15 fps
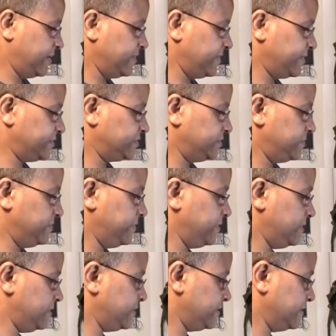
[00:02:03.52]
That should
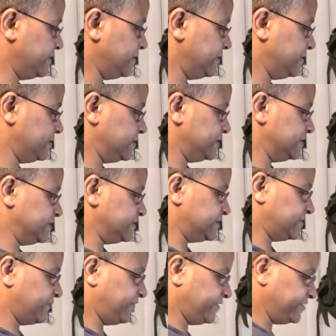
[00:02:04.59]
be
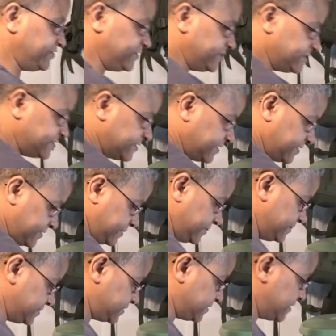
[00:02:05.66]
sufficient to get
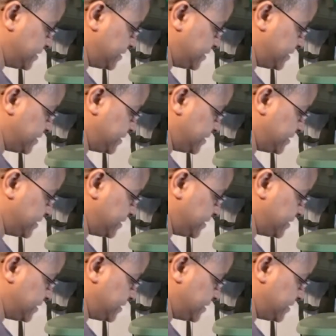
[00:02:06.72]
these